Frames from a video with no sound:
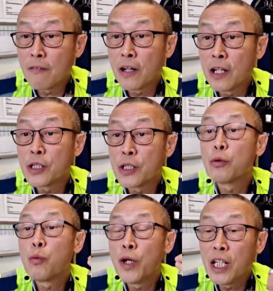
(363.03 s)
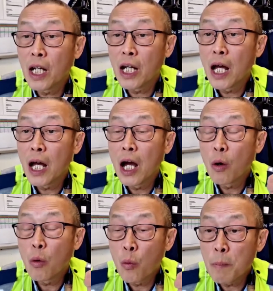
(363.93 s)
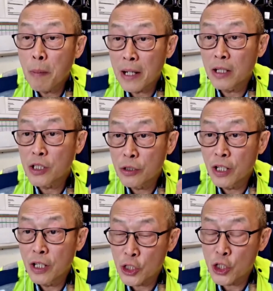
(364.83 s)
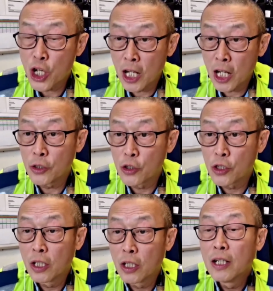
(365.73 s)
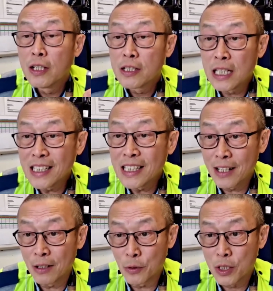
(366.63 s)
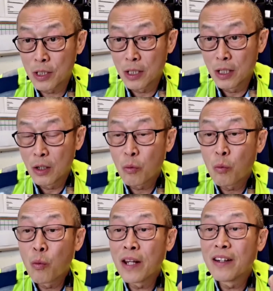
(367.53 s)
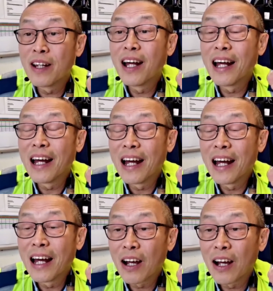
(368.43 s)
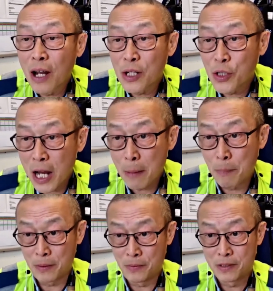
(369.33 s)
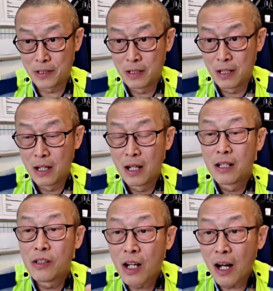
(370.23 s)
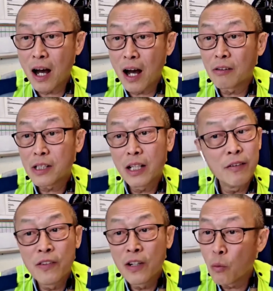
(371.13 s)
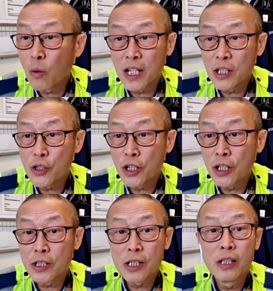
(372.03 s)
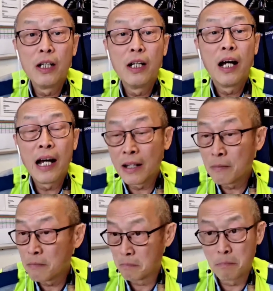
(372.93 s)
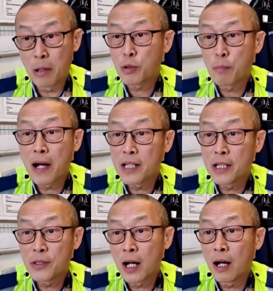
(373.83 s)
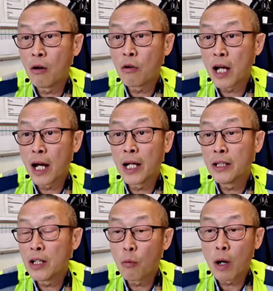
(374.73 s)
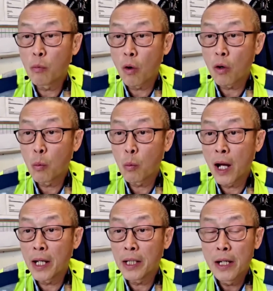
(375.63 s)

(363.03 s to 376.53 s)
is we better to exchange details when crash happened. You got out, if no one injured and both parties are okay, no one walk away